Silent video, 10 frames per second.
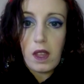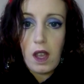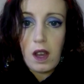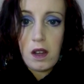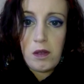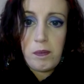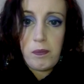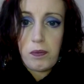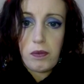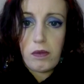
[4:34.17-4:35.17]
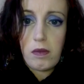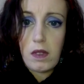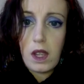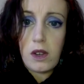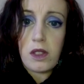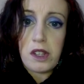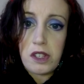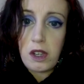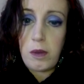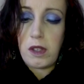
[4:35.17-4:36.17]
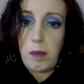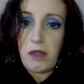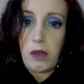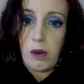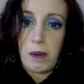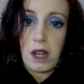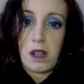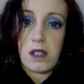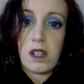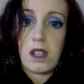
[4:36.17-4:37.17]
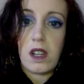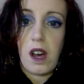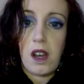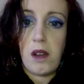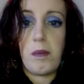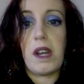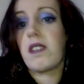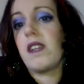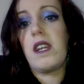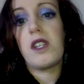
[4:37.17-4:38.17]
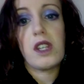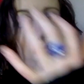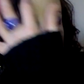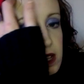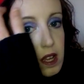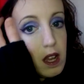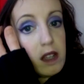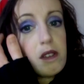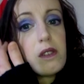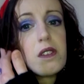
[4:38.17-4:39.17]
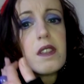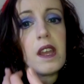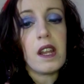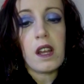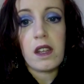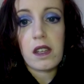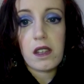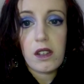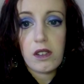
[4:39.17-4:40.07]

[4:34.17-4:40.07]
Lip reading: Another do as a performer backstage, I'd say, like,